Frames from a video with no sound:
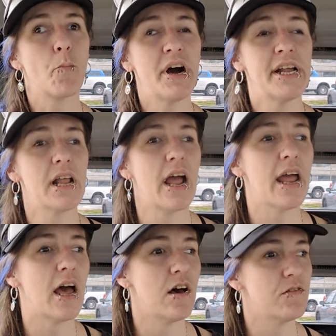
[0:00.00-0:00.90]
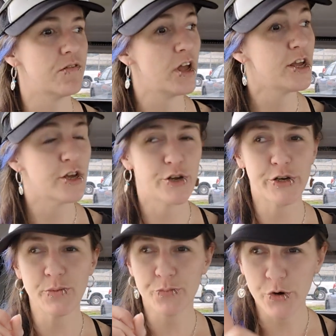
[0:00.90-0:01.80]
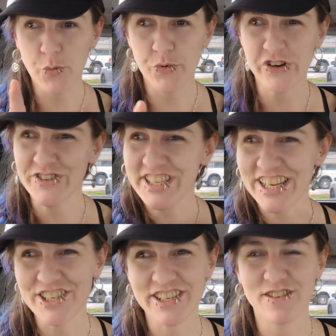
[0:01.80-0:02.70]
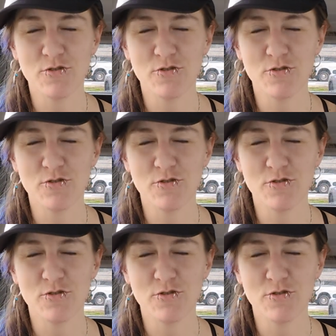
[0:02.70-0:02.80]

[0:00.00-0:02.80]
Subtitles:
but I have good proprioception,